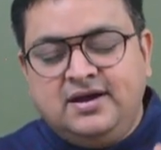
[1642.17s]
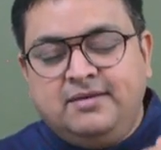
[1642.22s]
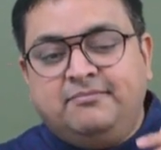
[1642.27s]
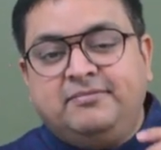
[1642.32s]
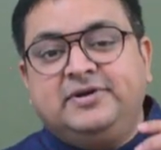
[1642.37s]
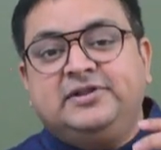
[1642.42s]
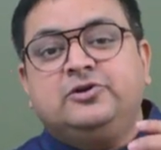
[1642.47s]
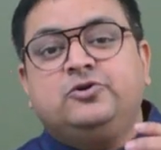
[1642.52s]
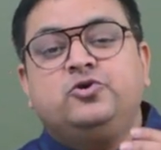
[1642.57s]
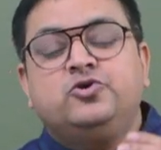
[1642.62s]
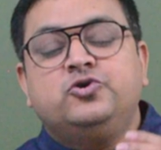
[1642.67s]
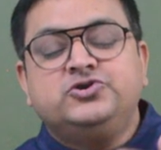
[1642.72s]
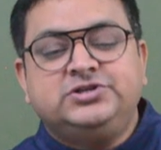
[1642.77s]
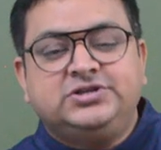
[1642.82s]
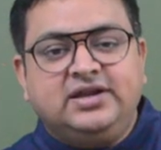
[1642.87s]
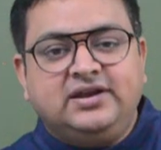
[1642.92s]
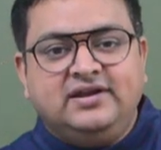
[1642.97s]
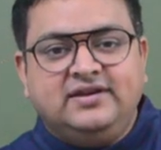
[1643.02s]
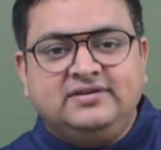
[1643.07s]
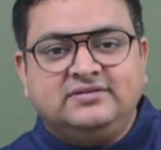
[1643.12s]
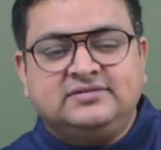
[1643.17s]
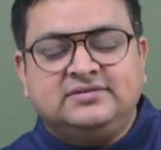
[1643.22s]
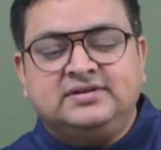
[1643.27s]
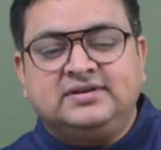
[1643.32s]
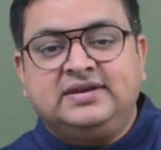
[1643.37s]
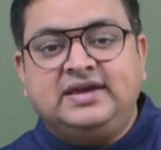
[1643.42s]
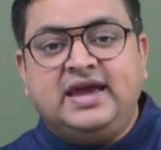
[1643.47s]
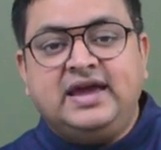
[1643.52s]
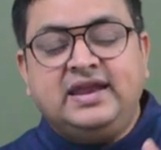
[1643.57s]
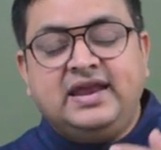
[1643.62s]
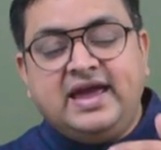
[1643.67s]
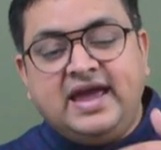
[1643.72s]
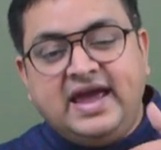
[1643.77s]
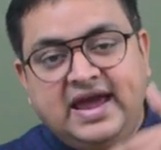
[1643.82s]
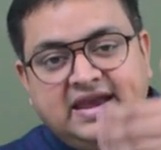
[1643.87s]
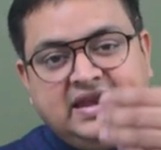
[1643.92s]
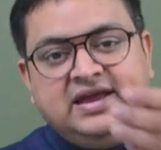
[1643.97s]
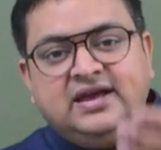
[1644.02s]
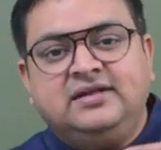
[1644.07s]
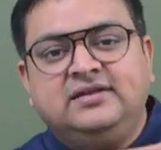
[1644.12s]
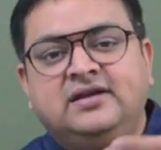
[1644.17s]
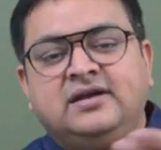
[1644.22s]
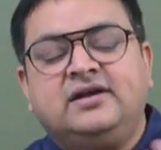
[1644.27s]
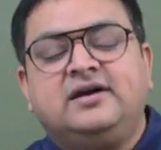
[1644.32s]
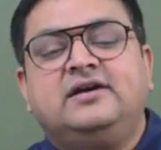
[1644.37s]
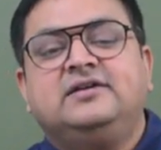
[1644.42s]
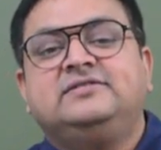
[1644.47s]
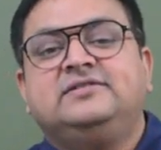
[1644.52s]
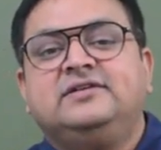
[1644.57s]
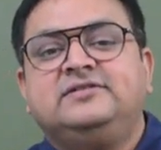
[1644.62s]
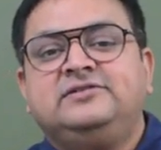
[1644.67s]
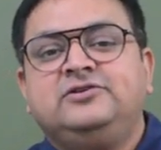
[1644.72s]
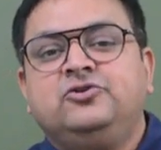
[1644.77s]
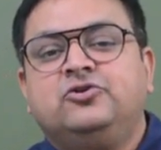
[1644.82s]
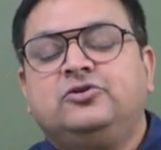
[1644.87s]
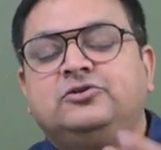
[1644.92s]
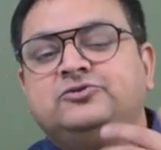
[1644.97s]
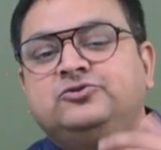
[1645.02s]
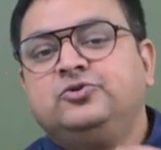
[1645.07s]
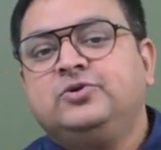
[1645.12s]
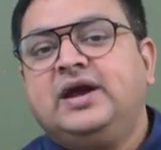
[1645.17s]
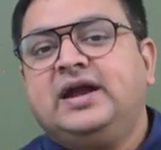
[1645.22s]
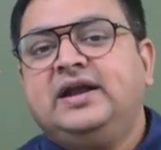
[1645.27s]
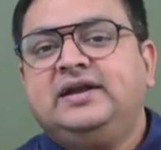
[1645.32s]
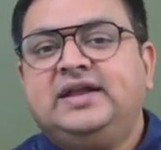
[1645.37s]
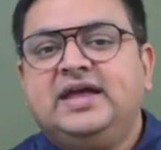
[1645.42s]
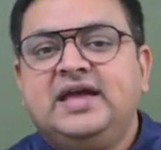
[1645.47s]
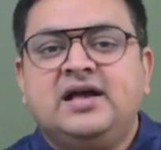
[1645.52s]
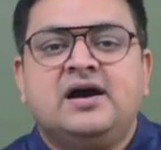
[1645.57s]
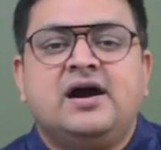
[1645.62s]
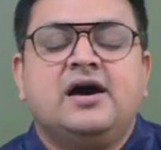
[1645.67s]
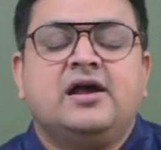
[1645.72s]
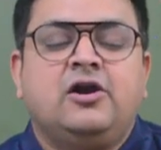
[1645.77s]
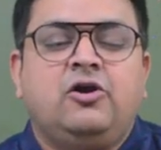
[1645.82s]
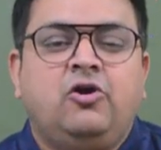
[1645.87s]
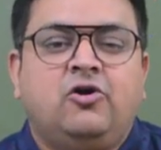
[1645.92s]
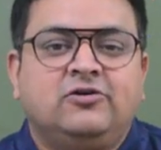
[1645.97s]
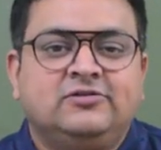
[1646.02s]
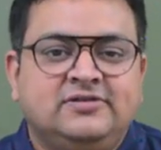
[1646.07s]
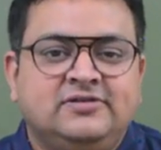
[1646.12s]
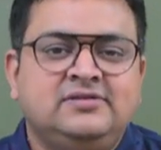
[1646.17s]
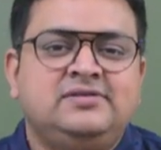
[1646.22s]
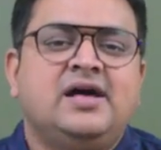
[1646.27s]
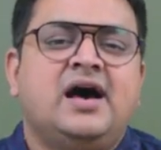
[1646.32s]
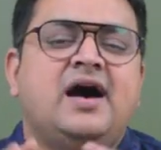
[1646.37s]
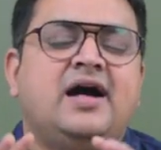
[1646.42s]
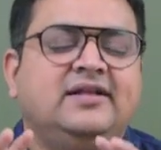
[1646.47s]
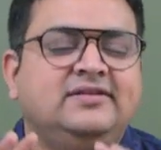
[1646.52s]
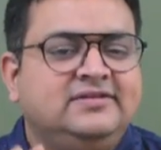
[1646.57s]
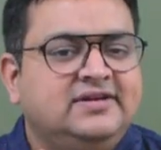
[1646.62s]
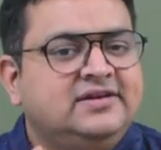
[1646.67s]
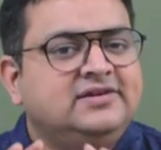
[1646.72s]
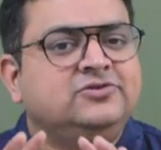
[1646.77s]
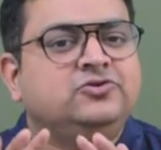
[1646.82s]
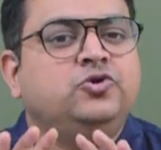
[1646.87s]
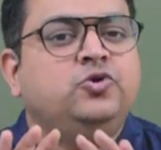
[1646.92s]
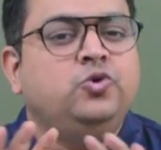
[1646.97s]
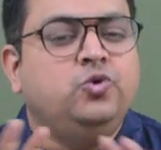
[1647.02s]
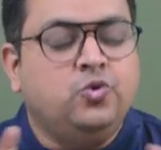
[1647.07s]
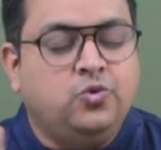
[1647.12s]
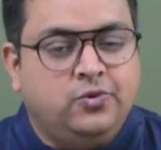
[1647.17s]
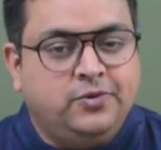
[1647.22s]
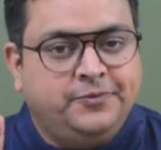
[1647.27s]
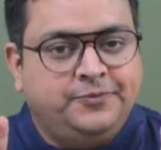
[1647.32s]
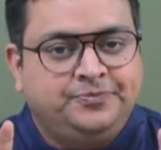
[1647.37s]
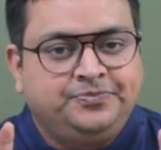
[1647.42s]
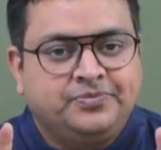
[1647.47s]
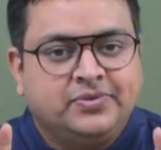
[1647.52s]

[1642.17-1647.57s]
But the question is, can any other assessee also can take our losses? The answer is no.